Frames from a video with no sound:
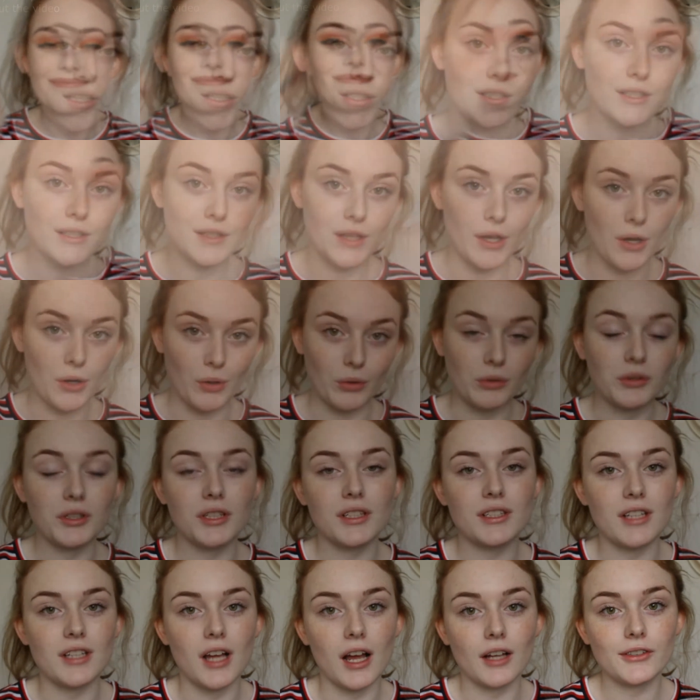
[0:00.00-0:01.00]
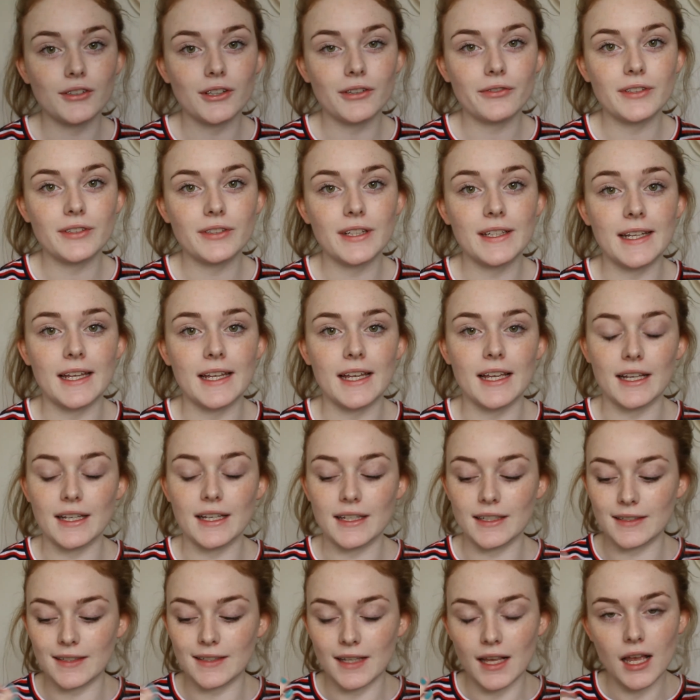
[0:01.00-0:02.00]
So to start off
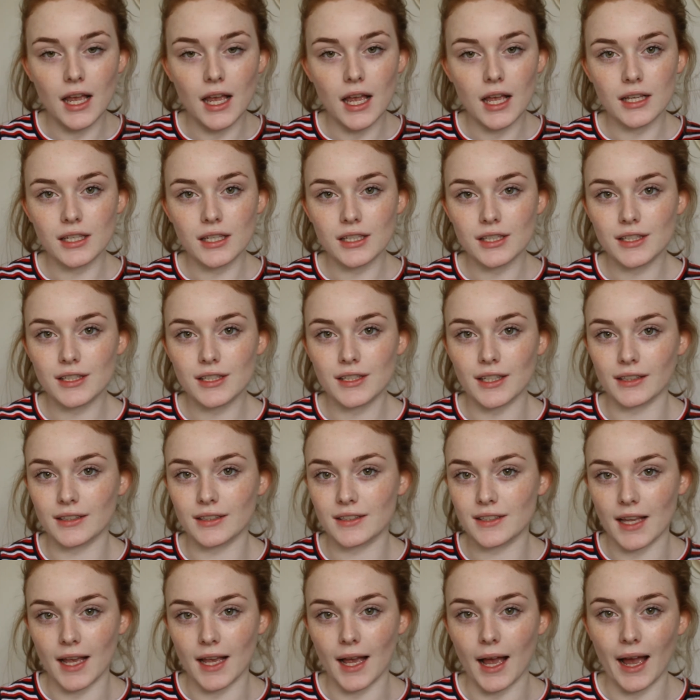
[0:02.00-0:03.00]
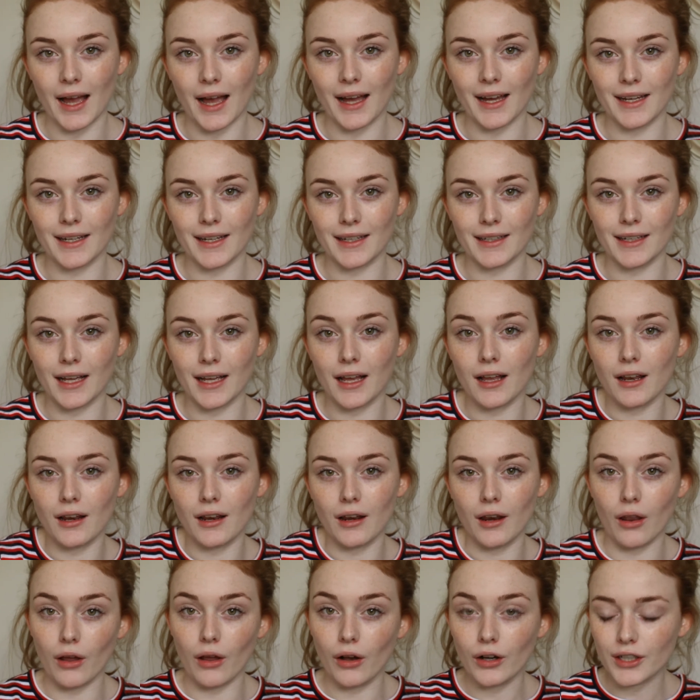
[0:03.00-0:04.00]
today's sunset eye
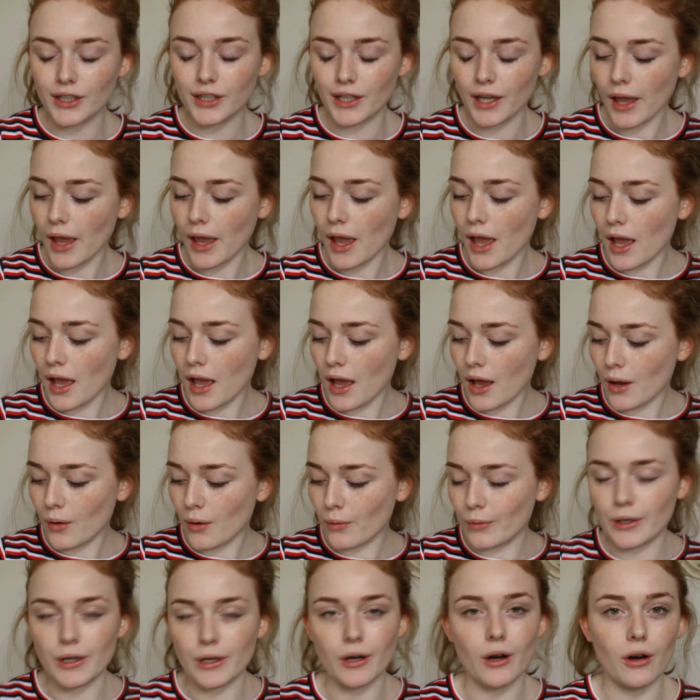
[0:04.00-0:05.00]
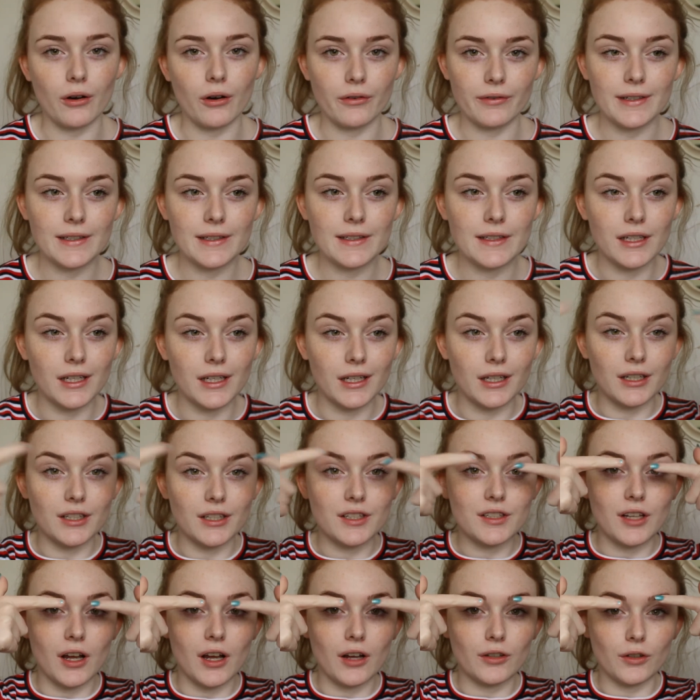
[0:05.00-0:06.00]
look, we are obviously going to
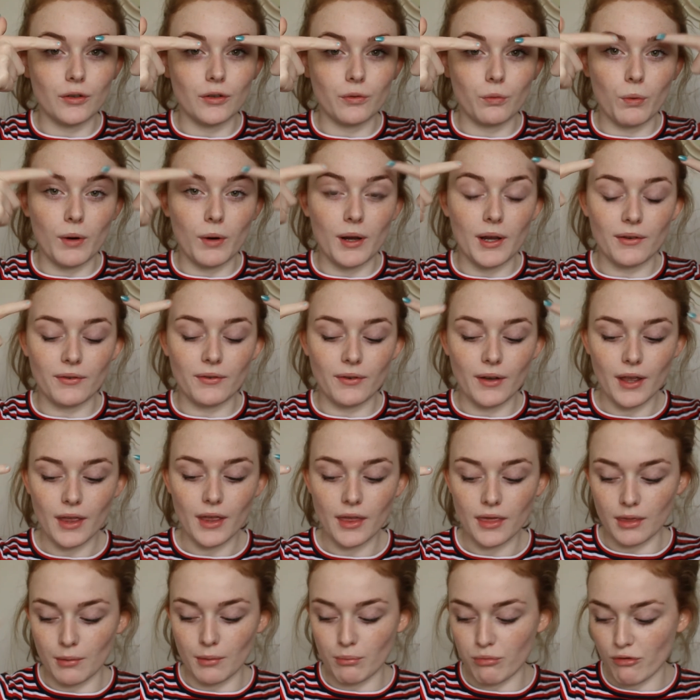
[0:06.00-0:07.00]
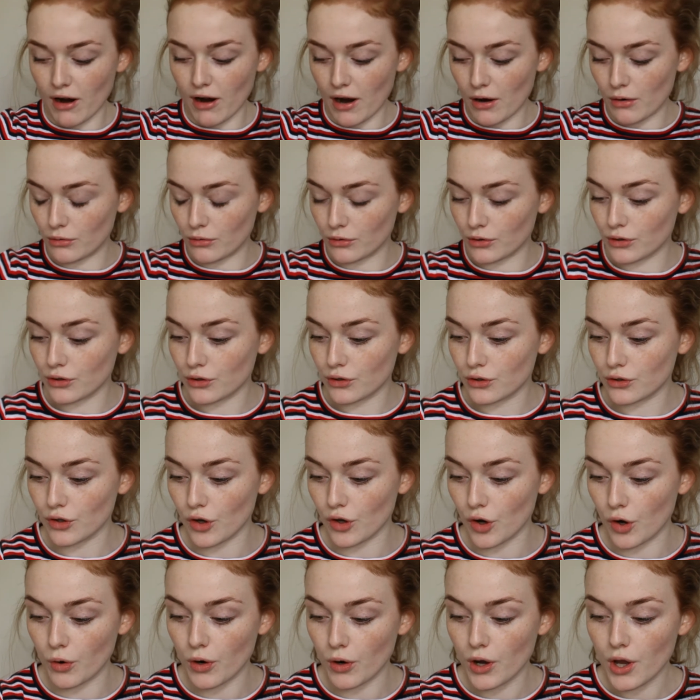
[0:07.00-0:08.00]
start off with the brows.
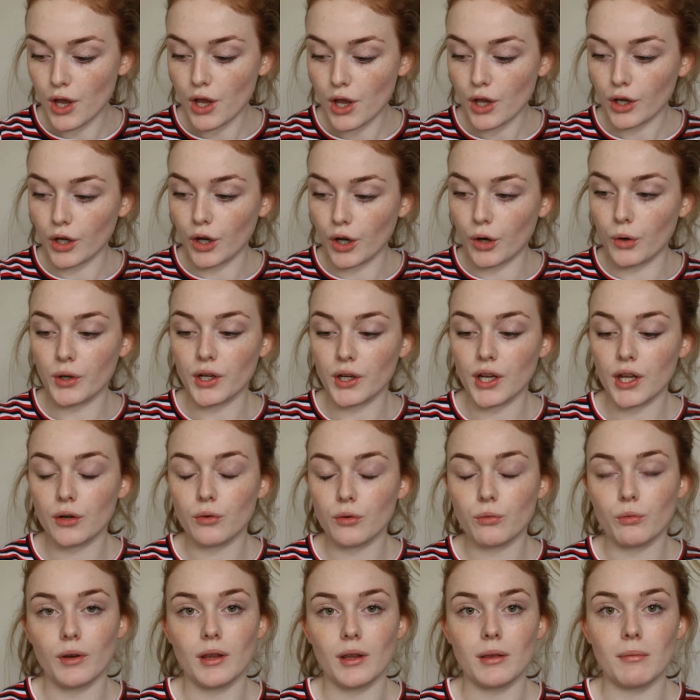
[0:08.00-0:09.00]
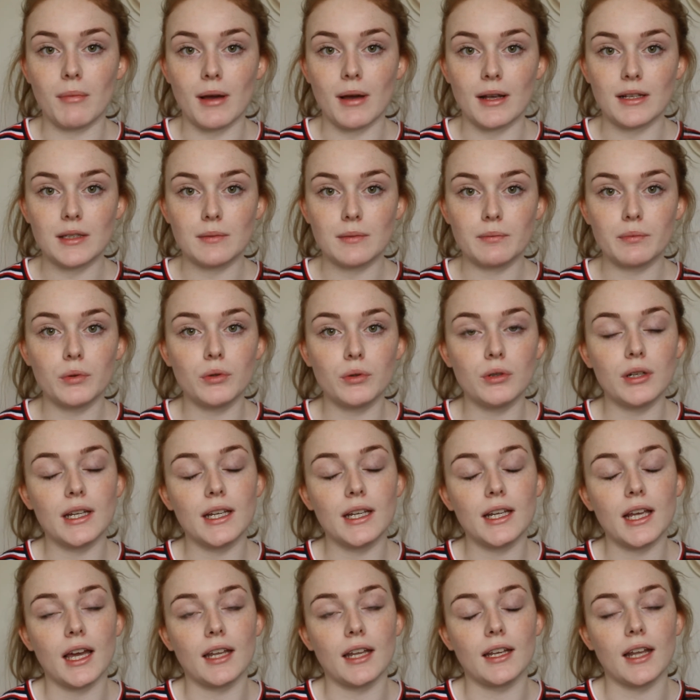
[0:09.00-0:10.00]
So going in with my
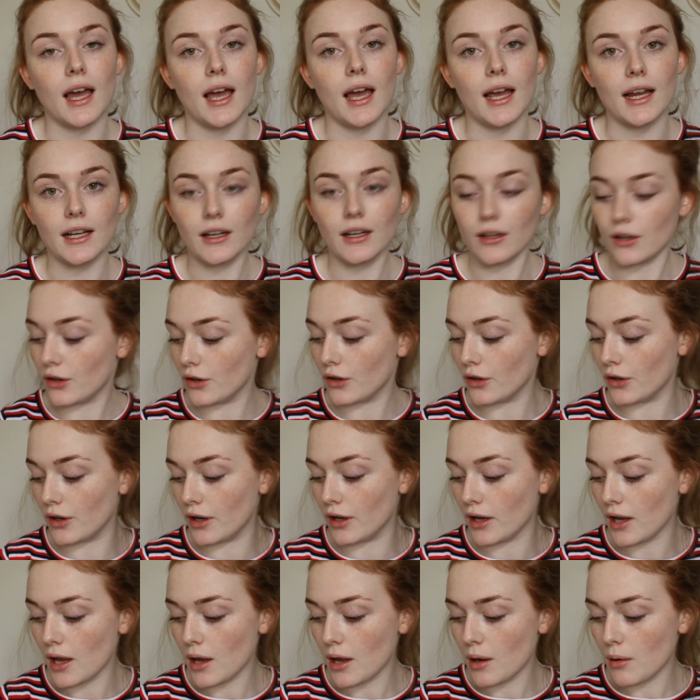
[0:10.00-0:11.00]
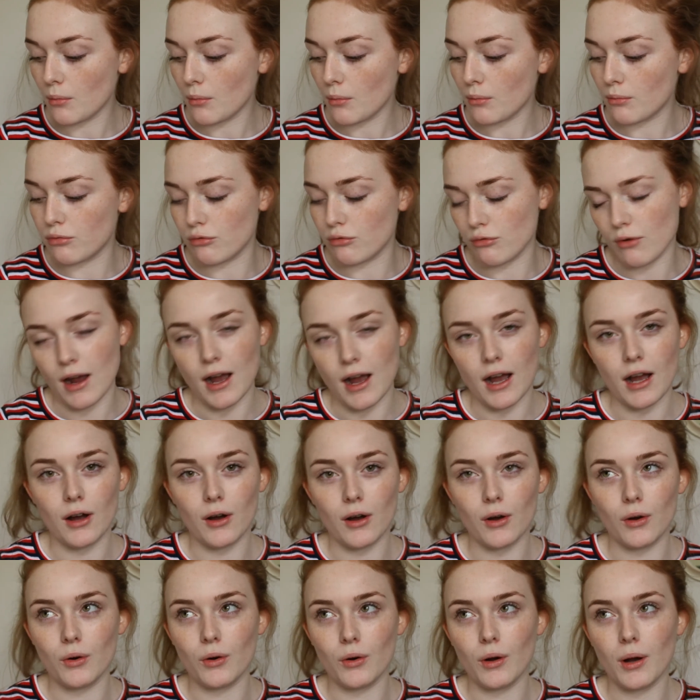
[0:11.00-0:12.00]
Spoolie and Eyelure
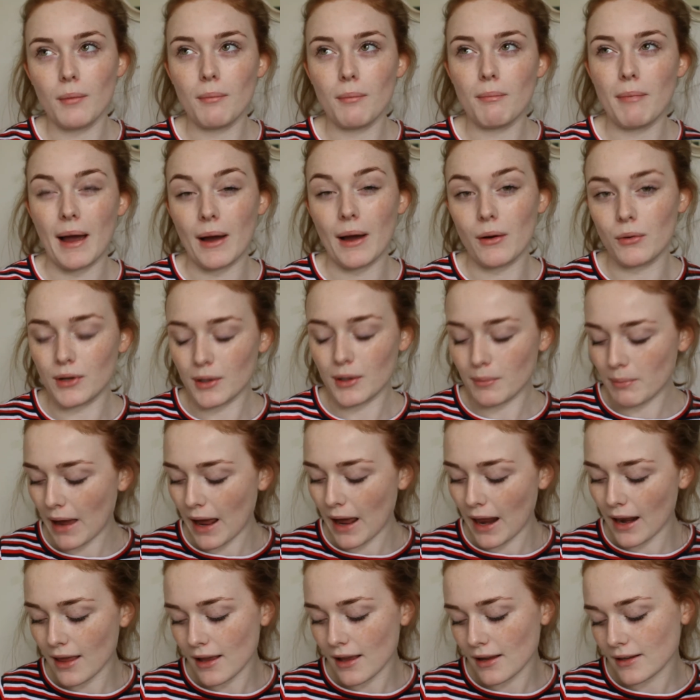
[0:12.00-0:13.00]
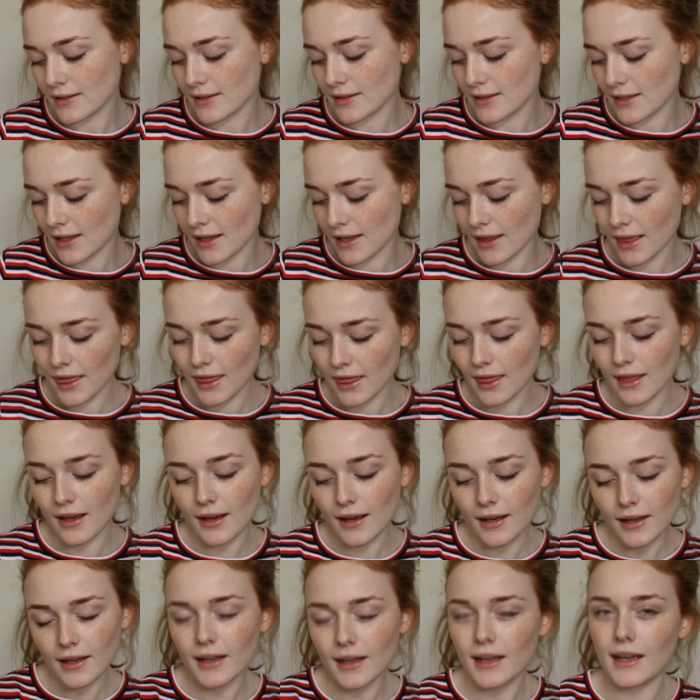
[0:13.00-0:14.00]
brow powder palette
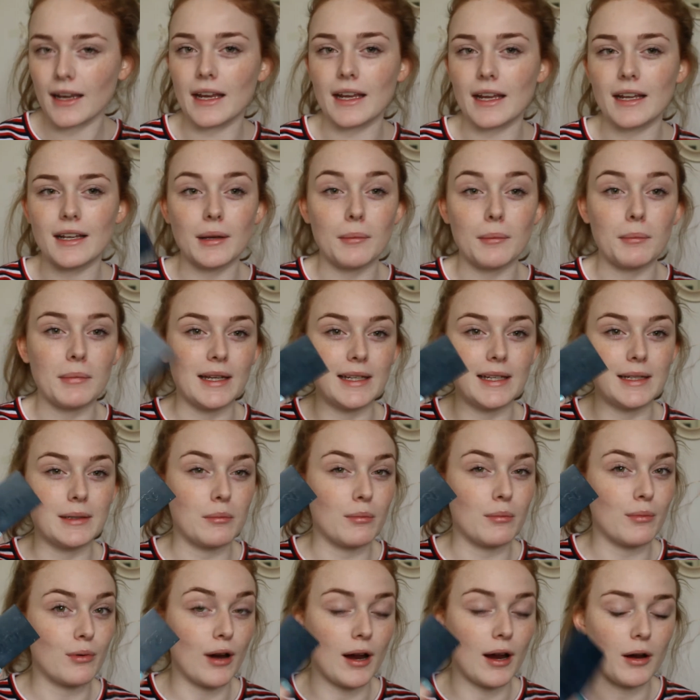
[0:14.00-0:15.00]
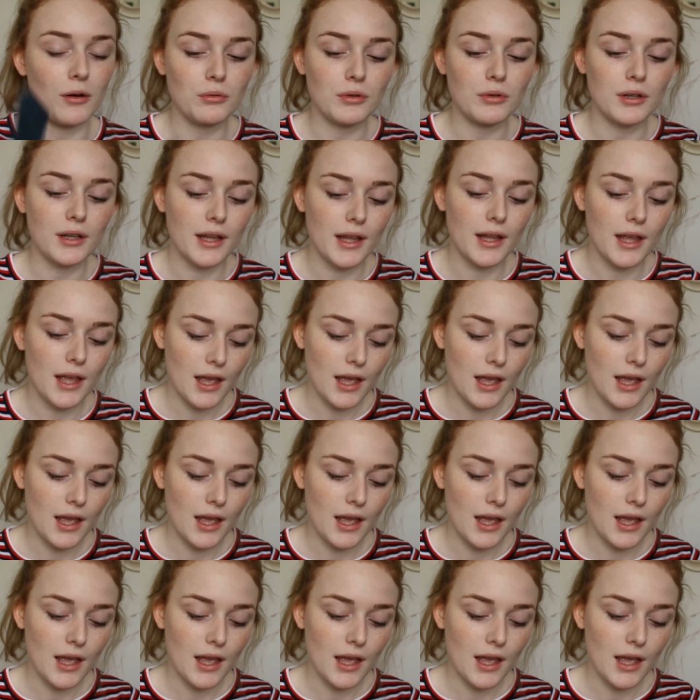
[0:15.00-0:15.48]
thing in medium brown.